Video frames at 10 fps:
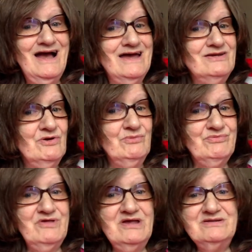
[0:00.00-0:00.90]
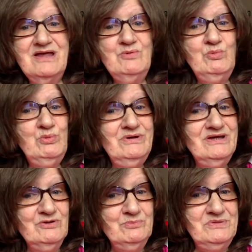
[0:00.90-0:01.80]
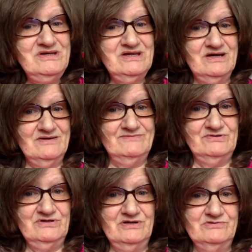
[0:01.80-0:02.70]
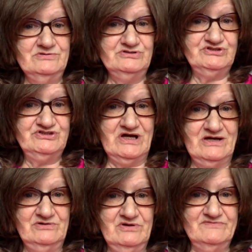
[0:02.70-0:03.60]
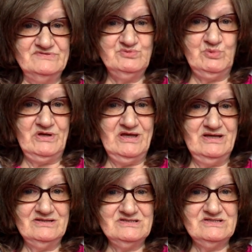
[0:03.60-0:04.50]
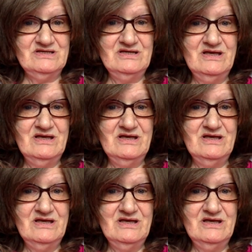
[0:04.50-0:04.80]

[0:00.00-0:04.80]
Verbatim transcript: I don't think they will be covered under the shadow of his wings.